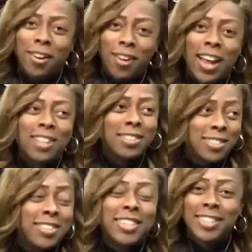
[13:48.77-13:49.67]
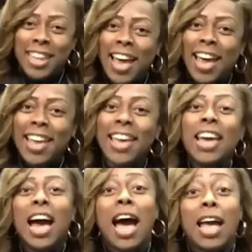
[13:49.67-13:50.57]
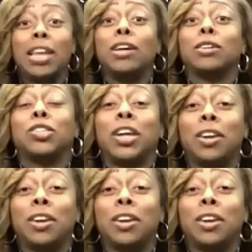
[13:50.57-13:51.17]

and committing to clean up the mess. But